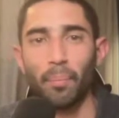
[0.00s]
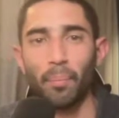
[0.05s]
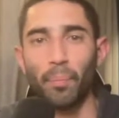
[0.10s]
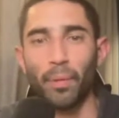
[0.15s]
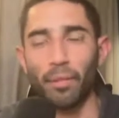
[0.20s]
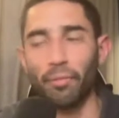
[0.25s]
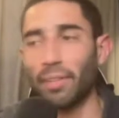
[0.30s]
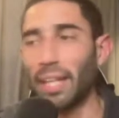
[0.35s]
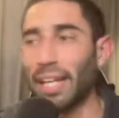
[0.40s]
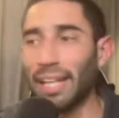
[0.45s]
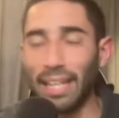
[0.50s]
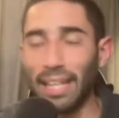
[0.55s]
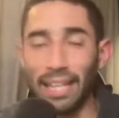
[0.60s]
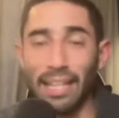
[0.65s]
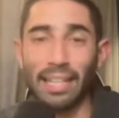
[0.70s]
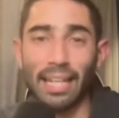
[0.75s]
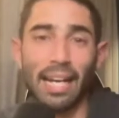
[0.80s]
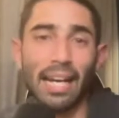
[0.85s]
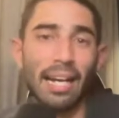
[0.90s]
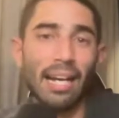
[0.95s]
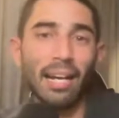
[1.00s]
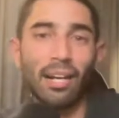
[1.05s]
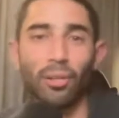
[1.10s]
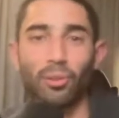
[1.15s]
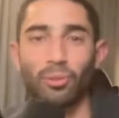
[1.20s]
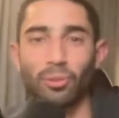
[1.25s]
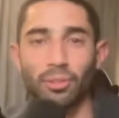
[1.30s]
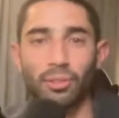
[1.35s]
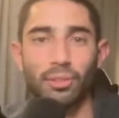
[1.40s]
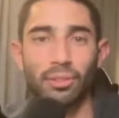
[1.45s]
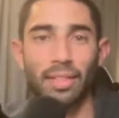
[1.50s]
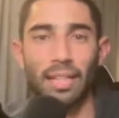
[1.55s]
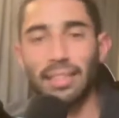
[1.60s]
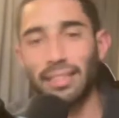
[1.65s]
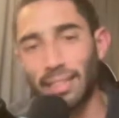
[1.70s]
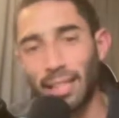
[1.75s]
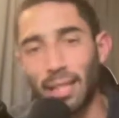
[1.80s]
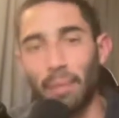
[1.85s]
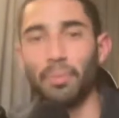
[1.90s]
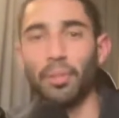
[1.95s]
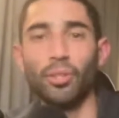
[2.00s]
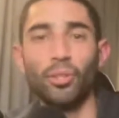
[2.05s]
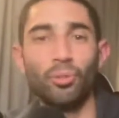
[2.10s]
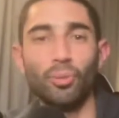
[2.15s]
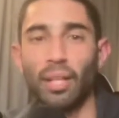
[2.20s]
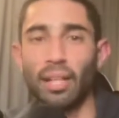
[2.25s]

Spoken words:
But if they in the house, they tempting you.